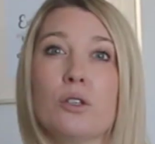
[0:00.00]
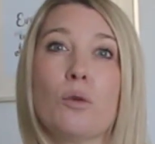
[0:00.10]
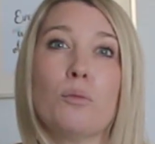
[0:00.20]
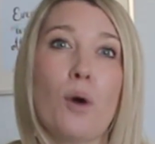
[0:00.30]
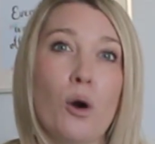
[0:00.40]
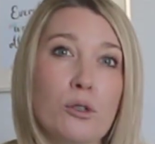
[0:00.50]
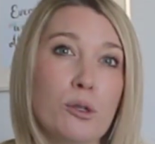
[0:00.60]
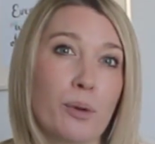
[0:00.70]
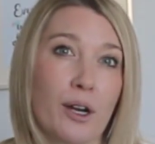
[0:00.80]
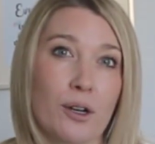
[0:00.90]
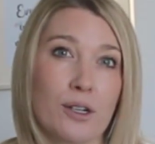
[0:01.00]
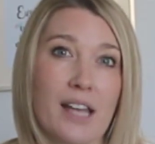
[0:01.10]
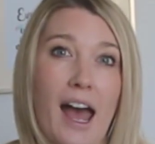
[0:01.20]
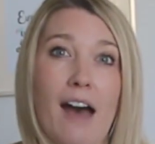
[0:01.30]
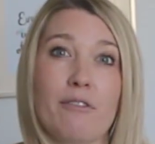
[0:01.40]
So most printers
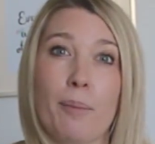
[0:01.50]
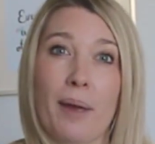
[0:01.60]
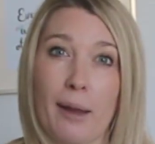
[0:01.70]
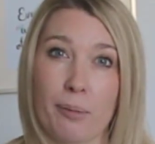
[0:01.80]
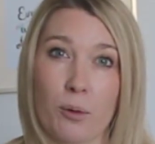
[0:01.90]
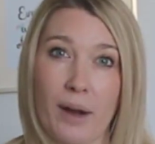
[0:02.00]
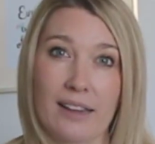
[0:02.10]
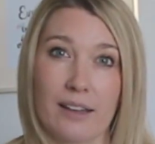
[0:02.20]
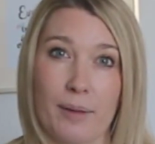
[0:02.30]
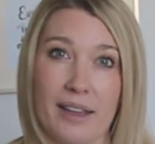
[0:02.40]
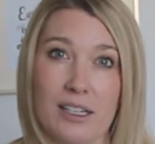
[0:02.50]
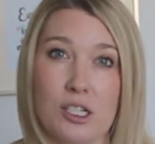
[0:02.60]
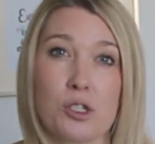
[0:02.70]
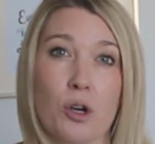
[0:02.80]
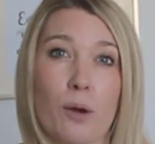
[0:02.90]
have a paper weight limit that
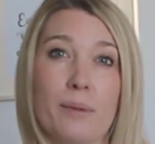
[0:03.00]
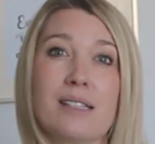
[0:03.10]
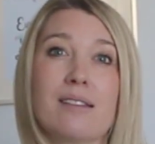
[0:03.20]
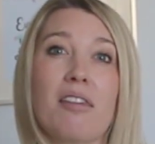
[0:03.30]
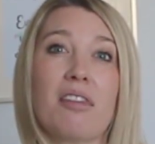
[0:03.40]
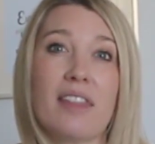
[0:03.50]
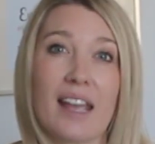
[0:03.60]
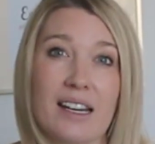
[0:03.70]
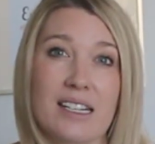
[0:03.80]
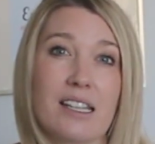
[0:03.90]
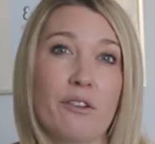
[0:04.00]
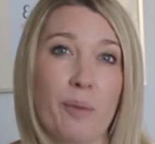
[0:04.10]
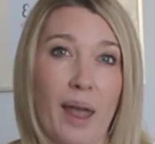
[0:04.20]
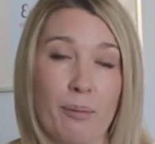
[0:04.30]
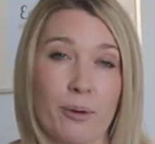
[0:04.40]
determines the thickness of
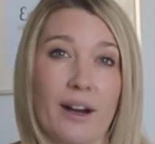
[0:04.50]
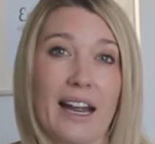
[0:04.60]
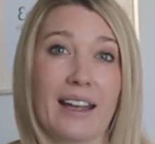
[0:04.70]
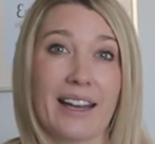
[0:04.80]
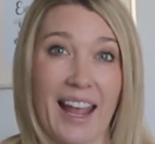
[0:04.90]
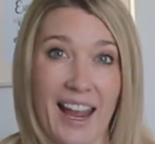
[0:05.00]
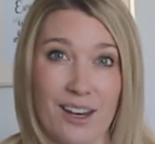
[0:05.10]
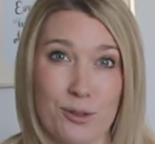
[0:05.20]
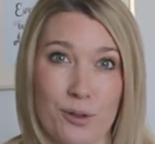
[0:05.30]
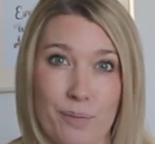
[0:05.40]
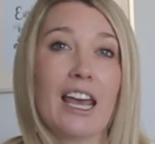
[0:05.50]
paper it can handle.